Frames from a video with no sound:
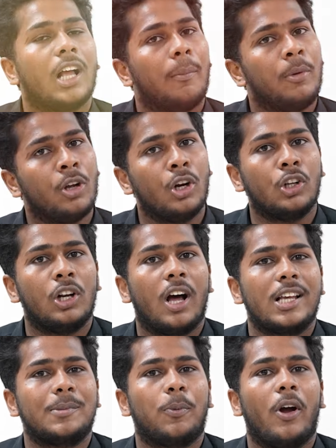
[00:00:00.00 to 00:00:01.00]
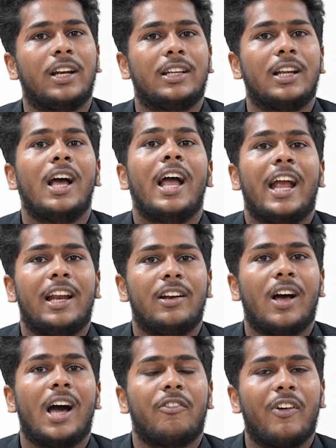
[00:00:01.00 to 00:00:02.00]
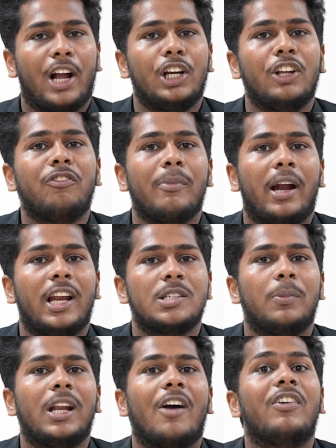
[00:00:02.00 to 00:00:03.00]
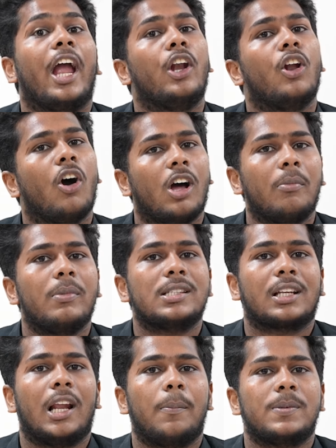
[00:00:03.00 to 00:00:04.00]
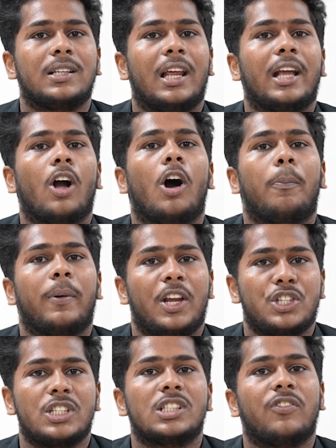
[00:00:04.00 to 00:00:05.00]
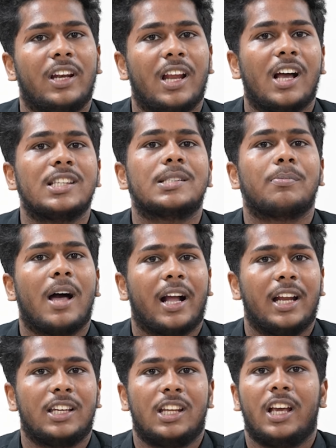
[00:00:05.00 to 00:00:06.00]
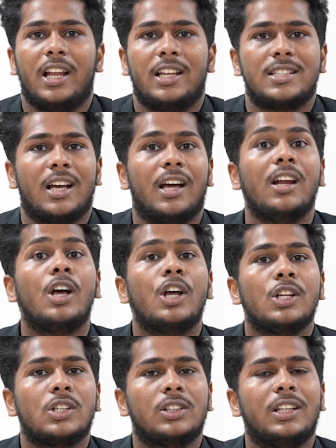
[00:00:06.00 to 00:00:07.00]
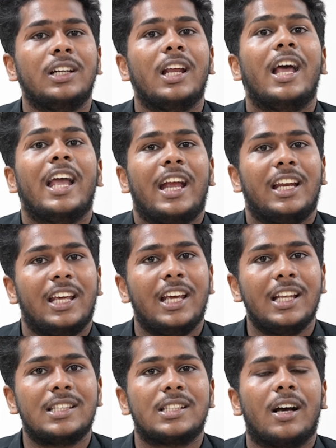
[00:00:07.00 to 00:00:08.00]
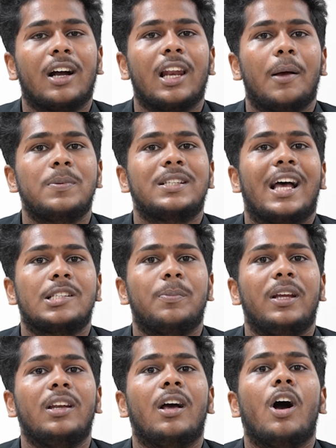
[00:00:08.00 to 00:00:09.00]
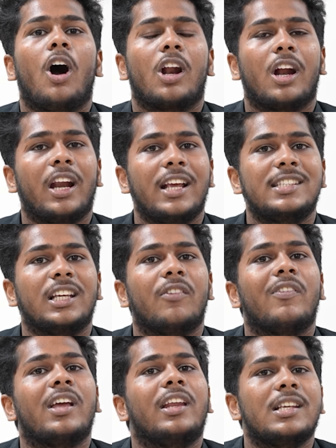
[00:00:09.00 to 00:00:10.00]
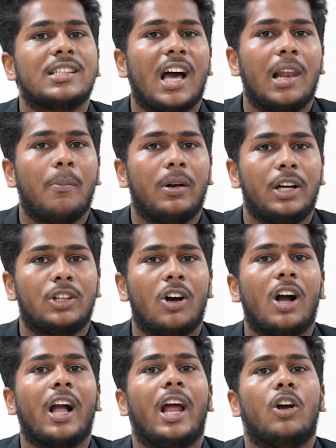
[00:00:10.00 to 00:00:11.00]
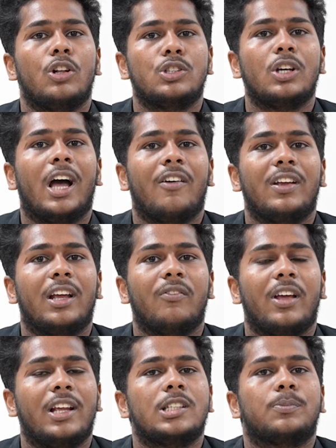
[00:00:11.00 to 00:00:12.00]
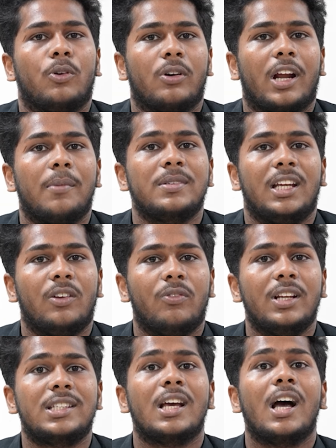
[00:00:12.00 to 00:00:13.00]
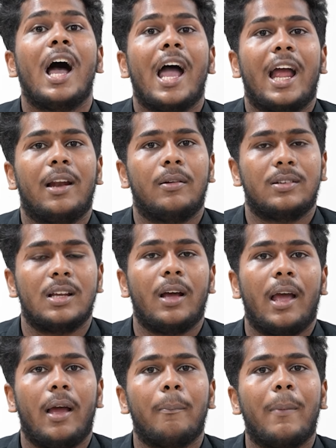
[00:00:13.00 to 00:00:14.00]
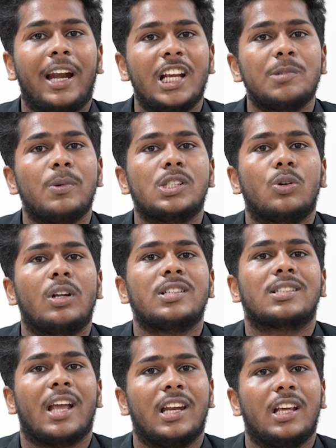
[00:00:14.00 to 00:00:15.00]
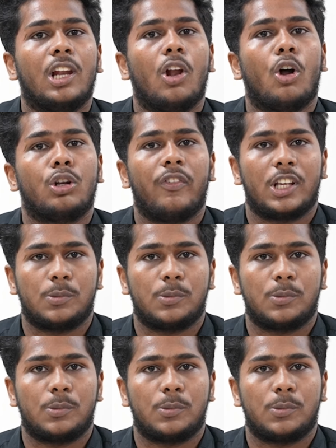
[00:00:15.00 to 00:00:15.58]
Coming on to last point, in our faculty of management having enormous clubs like operations, finance, marketing, HR, so that in each clubs has been organizing a various alumni talk and also having in various programs in which and management students is gaining a lot of